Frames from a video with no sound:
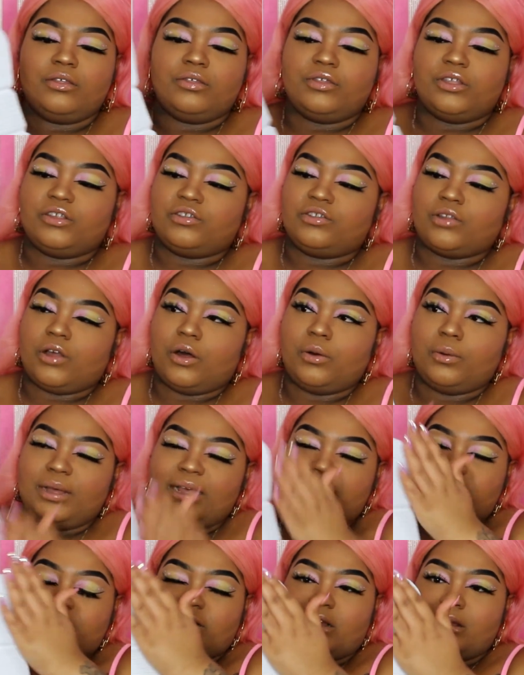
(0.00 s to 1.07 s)
The sole
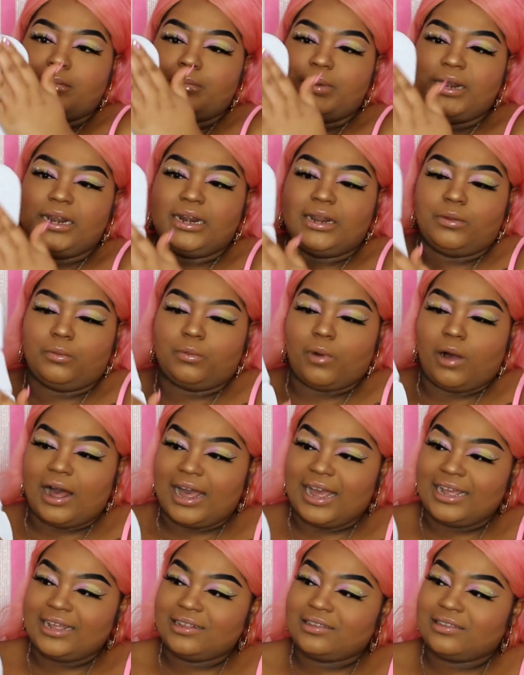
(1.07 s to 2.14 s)
is a completely
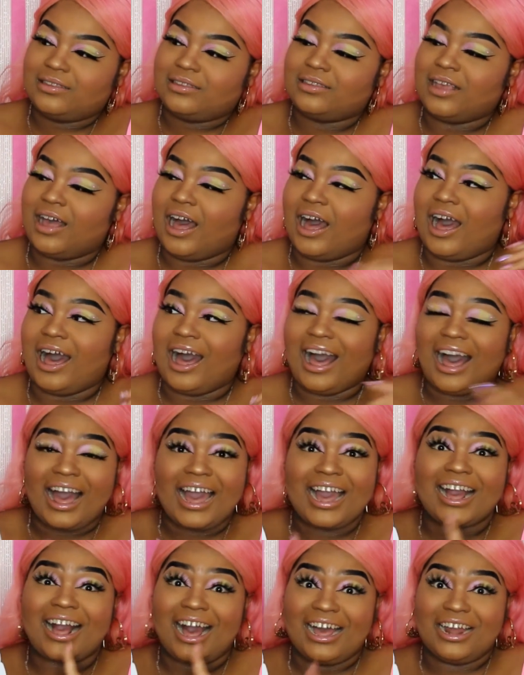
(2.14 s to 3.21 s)
white.
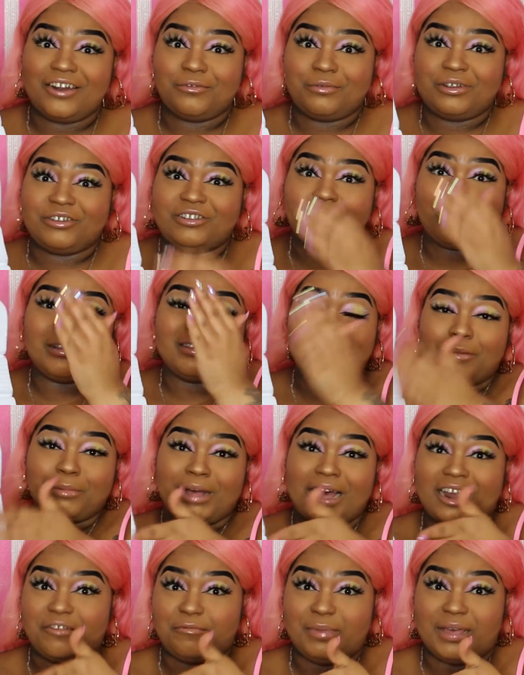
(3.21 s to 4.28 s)
I kind of wish there was some
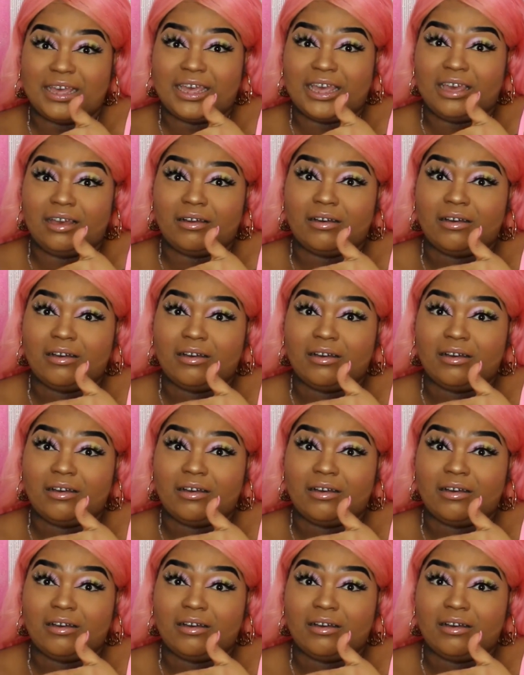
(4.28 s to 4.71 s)
kind of pink here.